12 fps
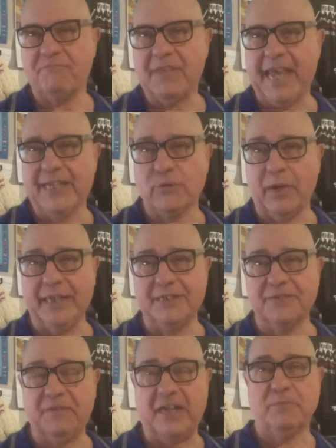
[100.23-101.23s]
as well
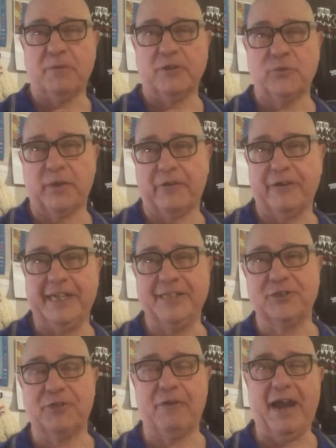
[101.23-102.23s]
as Facebook, Twitter, and
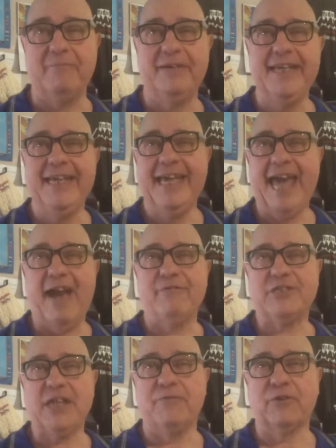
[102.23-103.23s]
Instagram. Have
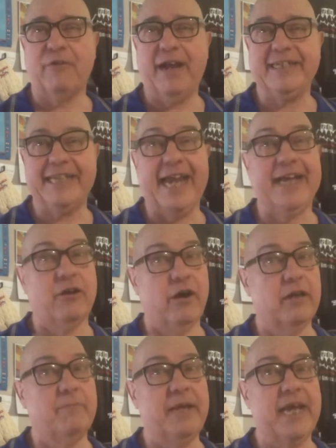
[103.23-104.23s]
yourself a great day.
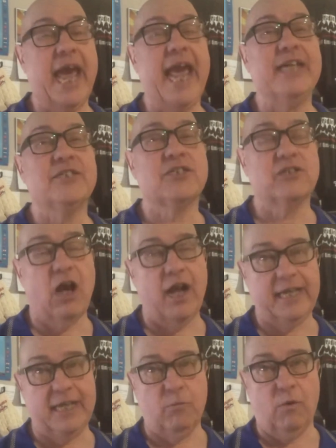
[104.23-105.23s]
Gonna be a
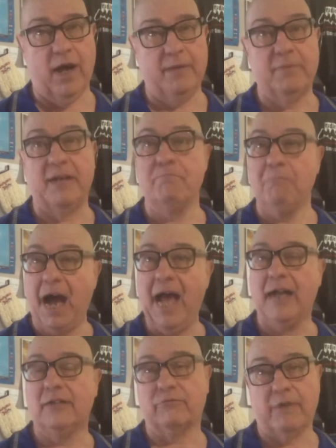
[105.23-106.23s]
soggy one, but
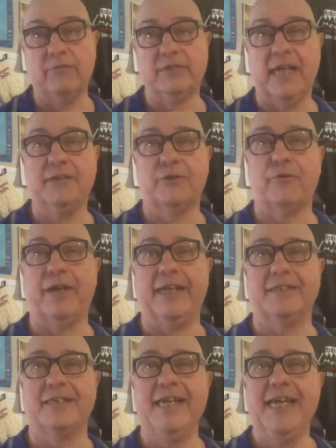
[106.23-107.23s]
mild, around 10
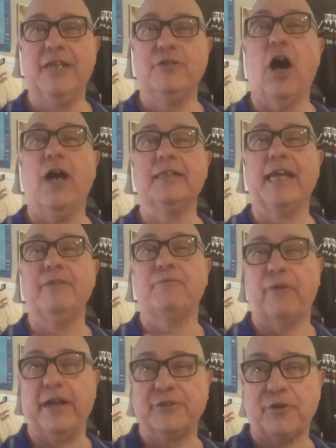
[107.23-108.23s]
degrees. Don Lane,
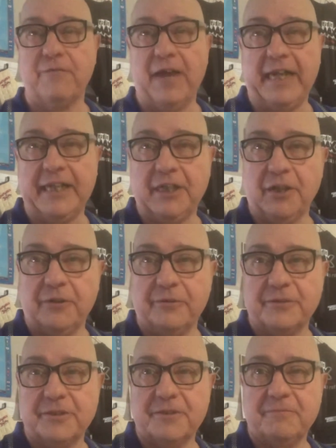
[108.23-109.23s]
Fraser Valley
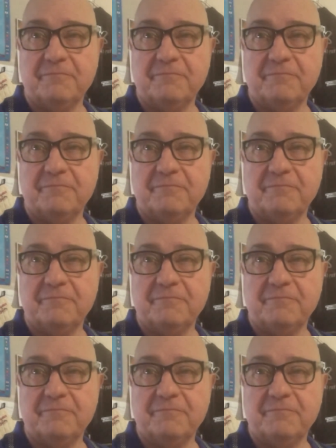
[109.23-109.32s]
News.